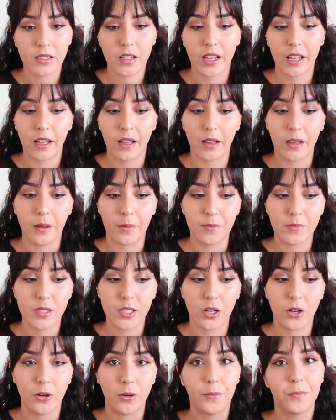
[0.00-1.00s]
Um,
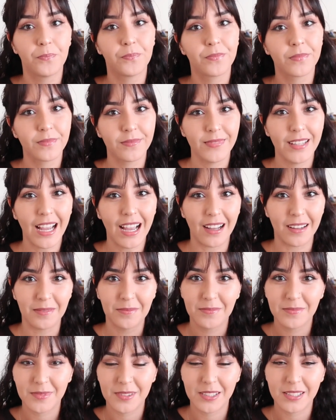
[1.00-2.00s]
so
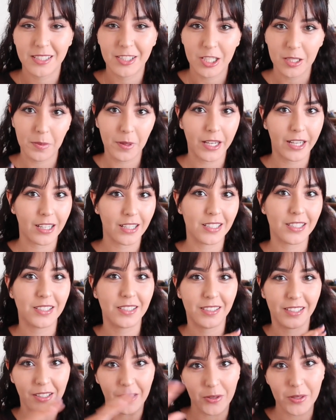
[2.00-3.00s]
yeah, just because
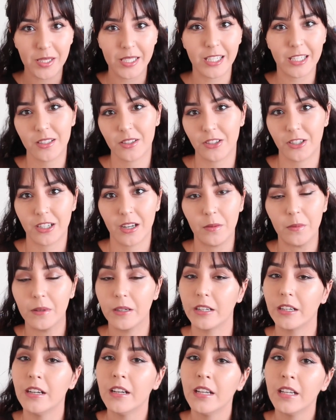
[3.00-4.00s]
you see a certain
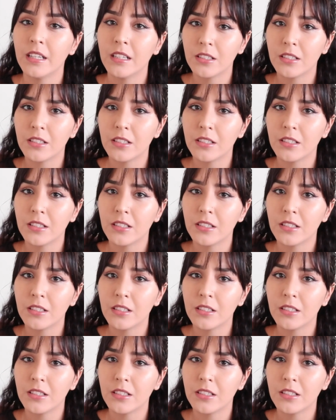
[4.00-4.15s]
number,